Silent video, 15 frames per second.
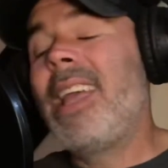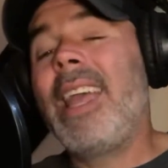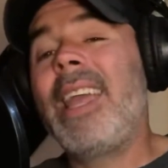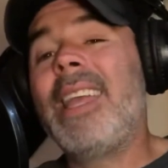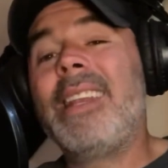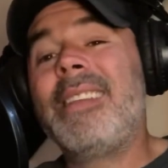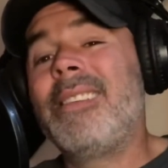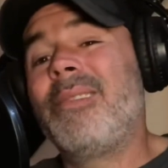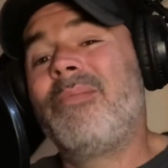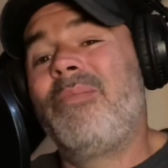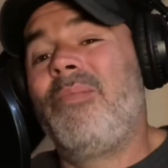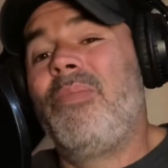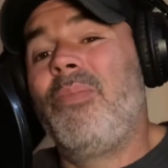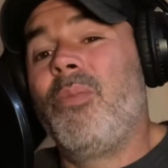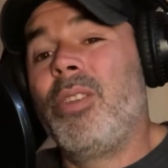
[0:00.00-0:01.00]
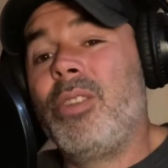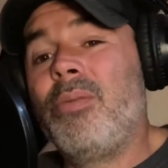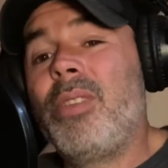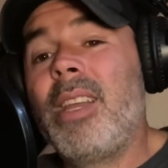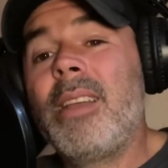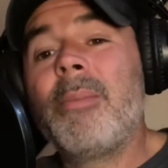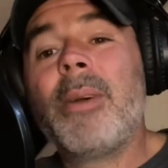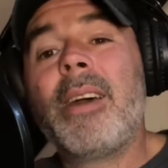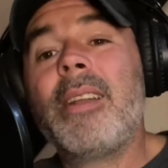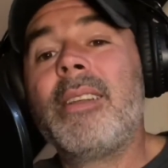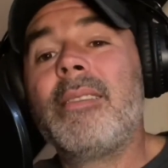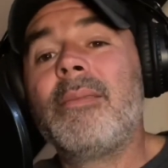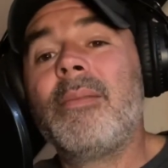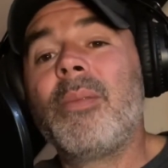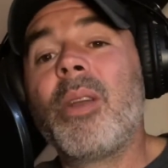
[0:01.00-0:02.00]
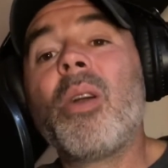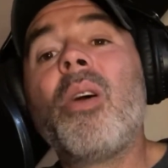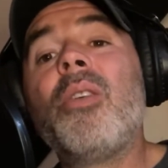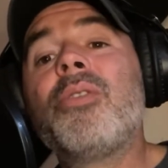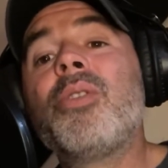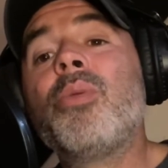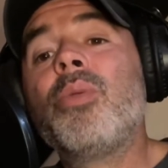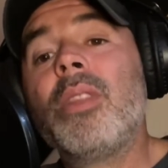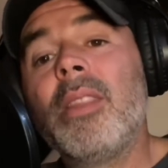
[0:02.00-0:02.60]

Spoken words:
And when you think about it, they're also